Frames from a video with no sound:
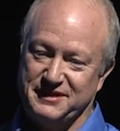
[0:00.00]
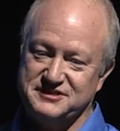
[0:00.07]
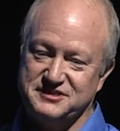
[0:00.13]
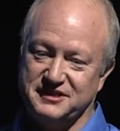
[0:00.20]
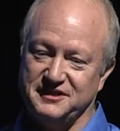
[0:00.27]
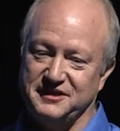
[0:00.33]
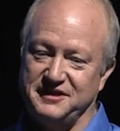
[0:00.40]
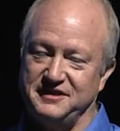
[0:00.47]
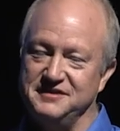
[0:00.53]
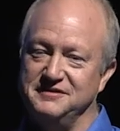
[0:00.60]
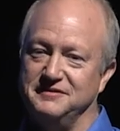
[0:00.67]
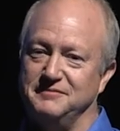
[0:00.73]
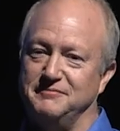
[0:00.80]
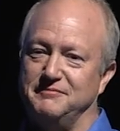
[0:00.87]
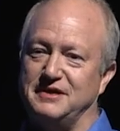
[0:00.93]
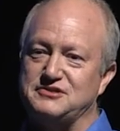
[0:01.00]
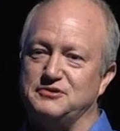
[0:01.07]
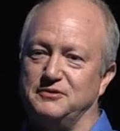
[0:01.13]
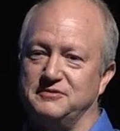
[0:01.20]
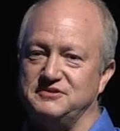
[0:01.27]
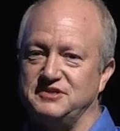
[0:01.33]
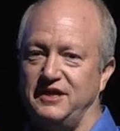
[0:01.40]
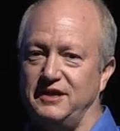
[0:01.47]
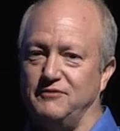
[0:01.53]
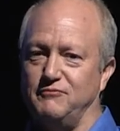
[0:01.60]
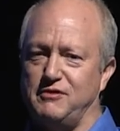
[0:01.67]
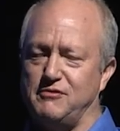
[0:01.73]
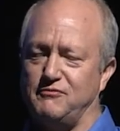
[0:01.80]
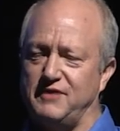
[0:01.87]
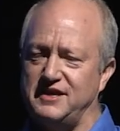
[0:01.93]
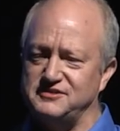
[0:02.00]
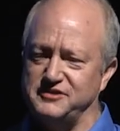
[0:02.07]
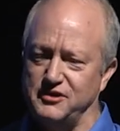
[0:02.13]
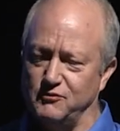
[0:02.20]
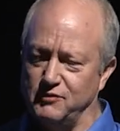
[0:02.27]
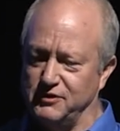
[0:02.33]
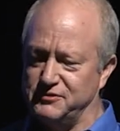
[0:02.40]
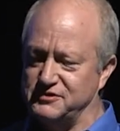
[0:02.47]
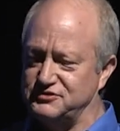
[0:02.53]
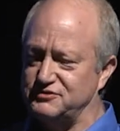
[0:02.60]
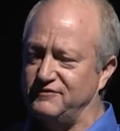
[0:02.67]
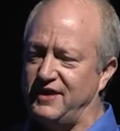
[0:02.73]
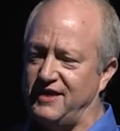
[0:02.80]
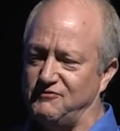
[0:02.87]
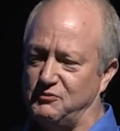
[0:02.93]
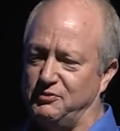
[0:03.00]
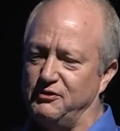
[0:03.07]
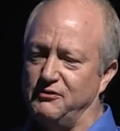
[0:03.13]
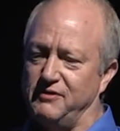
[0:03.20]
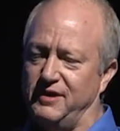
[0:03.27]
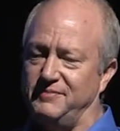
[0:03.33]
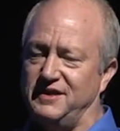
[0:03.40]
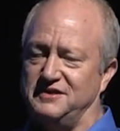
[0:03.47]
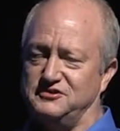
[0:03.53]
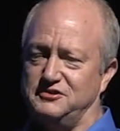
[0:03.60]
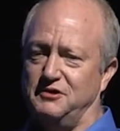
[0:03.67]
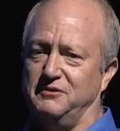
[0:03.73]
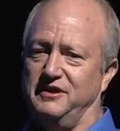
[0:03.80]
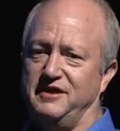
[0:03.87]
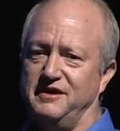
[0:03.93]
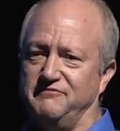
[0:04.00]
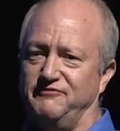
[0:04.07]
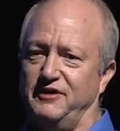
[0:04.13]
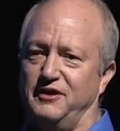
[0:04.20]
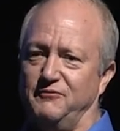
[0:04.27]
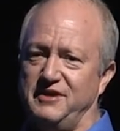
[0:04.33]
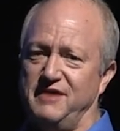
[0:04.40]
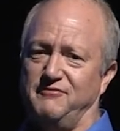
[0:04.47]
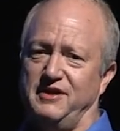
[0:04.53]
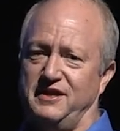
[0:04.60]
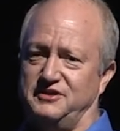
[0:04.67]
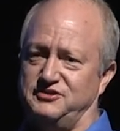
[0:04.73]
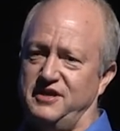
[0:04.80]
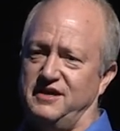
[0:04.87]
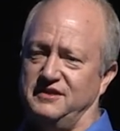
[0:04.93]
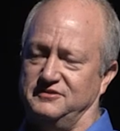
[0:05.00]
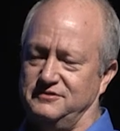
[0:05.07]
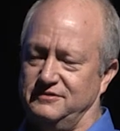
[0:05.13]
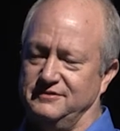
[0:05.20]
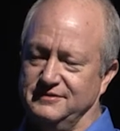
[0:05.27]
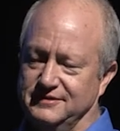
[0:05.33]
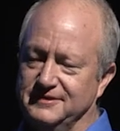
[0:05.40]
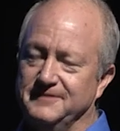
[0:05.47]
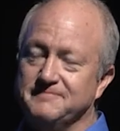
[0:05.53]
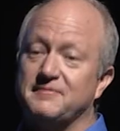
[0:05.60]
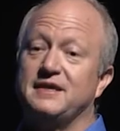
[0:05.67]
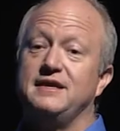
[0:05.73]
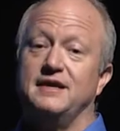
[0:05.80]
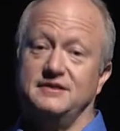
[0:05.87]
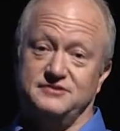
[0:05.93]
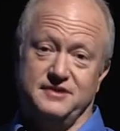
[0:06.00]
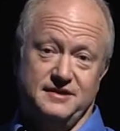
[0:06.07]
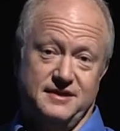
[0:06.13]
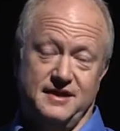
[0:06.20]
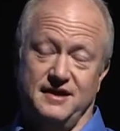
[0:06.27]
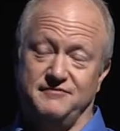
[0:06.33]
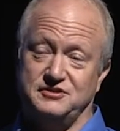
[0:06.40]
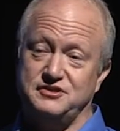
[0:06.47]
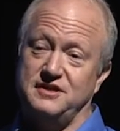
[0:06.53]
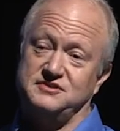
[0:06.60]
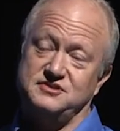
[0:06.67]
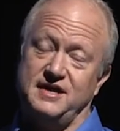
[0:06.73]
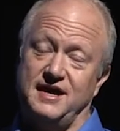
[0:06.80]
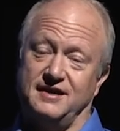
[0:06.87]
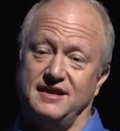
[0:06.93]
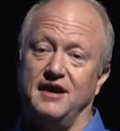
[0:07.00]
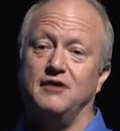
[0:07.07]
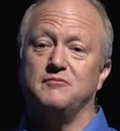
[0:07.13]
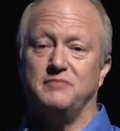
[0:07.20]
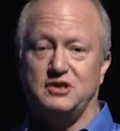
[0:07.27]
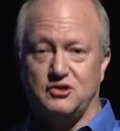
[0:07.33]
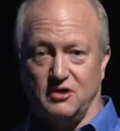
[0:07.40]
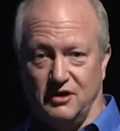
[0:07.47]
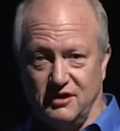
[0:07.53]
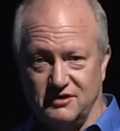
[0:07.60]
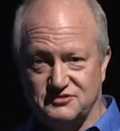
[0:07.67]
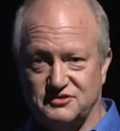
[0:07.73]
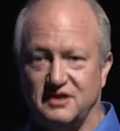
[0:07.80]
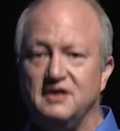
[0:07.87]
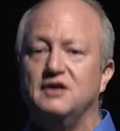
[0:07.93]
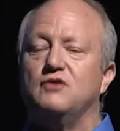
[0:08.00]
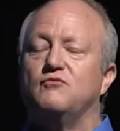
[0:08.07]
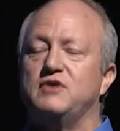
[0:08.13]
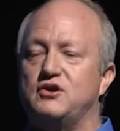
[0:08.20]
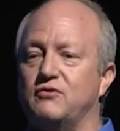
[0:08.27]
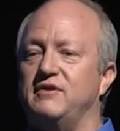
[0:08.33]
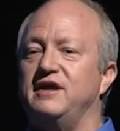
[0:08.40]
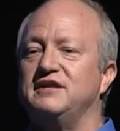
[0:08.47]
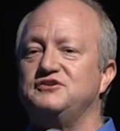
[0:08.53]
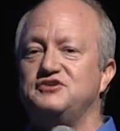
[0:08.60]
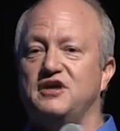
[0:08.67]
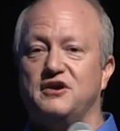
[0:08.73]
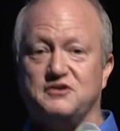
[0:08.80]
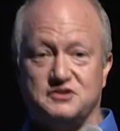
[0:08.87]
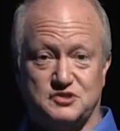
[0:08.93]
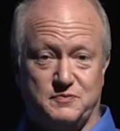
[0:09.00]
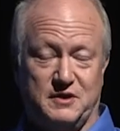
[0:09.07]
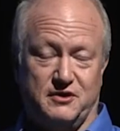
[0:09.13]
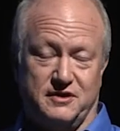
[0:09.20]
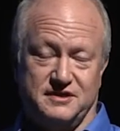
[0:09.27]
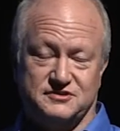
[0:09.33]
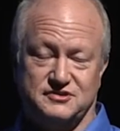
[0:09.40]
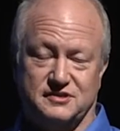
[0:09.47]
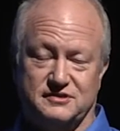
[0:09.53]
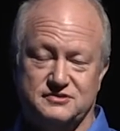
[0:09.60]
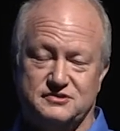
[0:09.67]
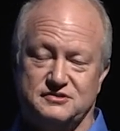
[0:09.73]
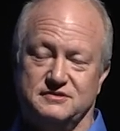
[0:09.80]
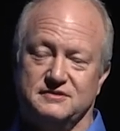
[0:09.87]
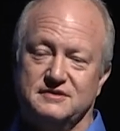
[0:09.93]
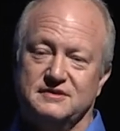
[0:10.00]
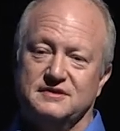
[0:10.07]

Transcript: Basically, my children say, We were raised in a wilderness survival program. That is totally unfair. We never had a chance. Yes, they did not have a chance to act out because we created shared experiences